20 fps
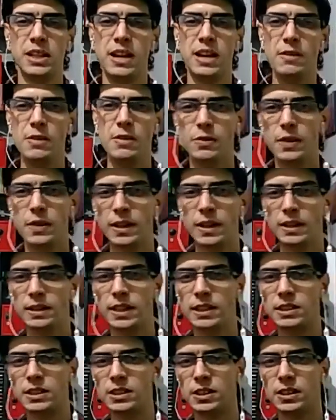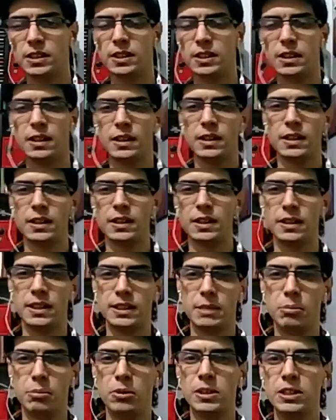everything that a
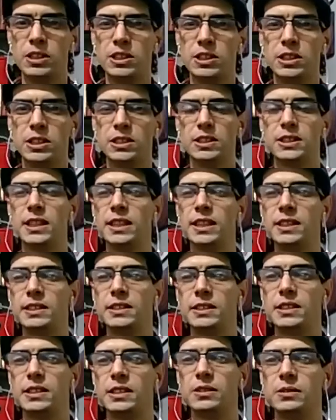politician says.